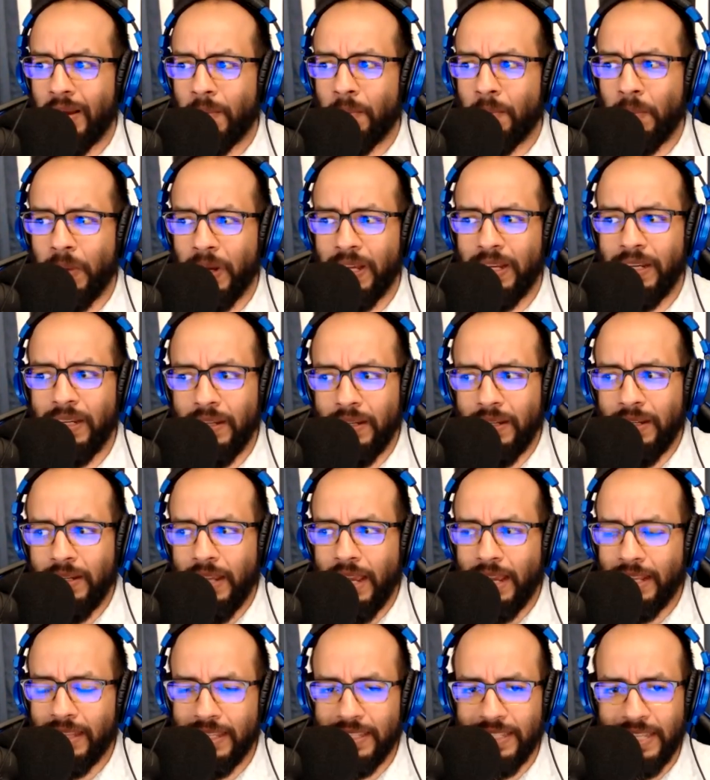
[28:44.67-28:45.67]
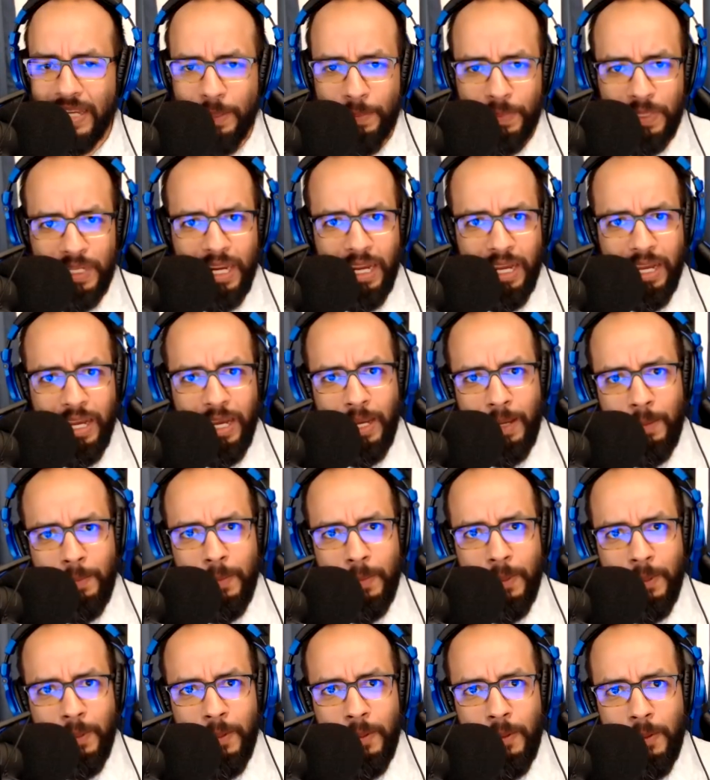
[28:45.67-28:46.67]
But at the same time,
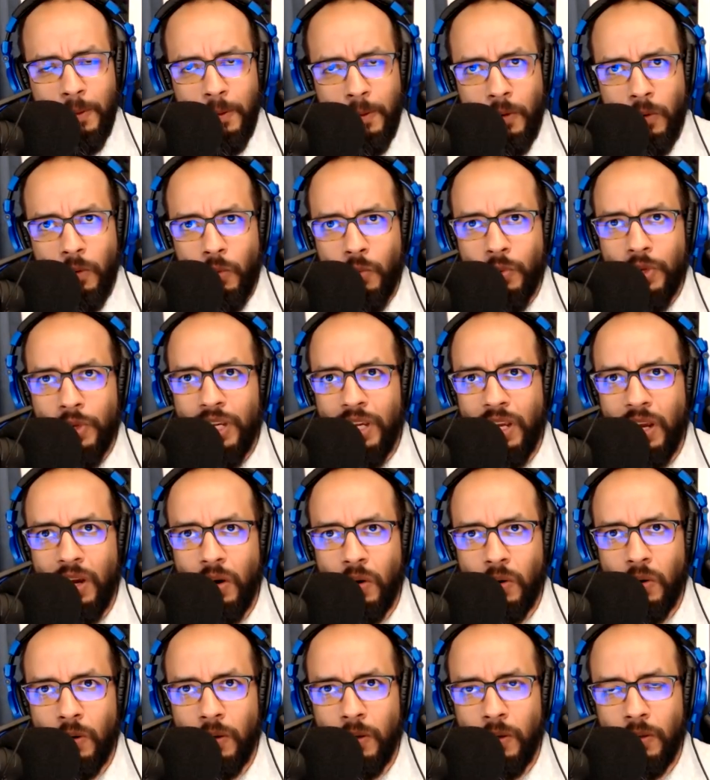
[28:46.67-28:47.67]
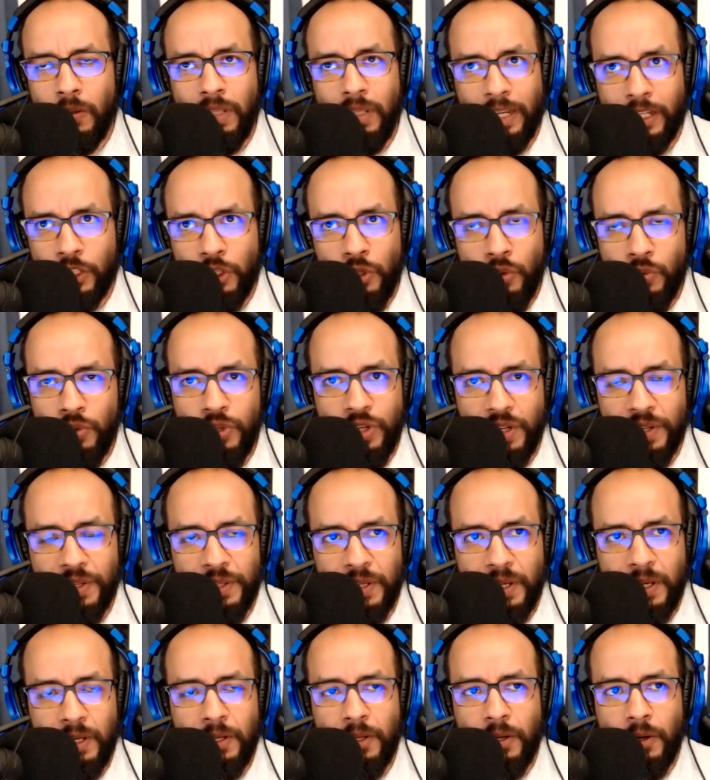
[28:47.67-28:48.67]
we are, like you just
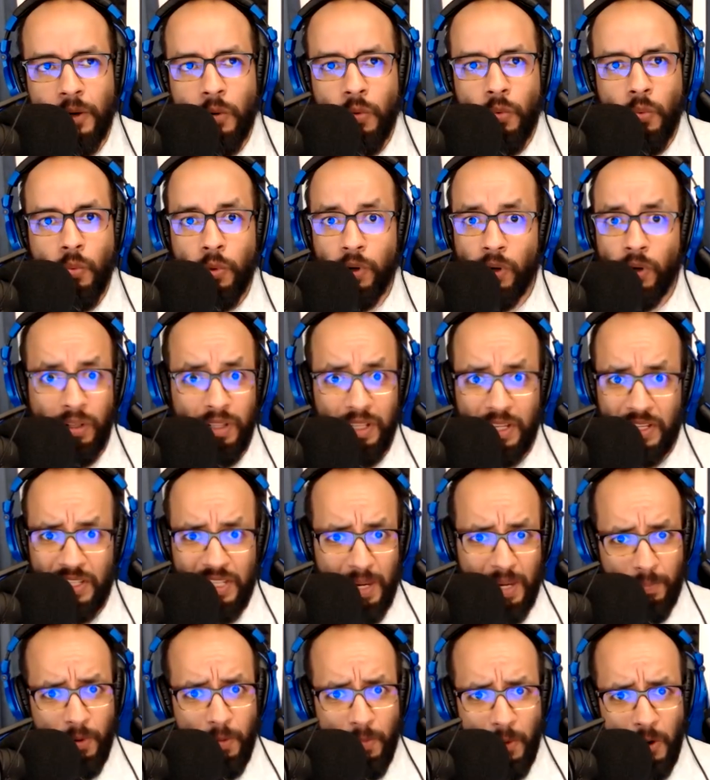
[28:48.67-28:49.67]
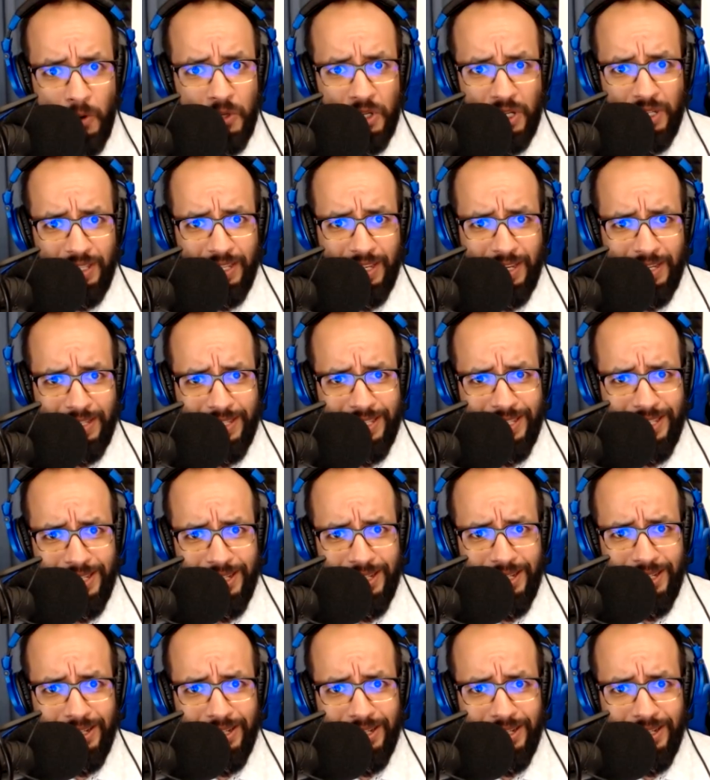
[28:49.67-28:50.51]
said, we're on the same promotion lists.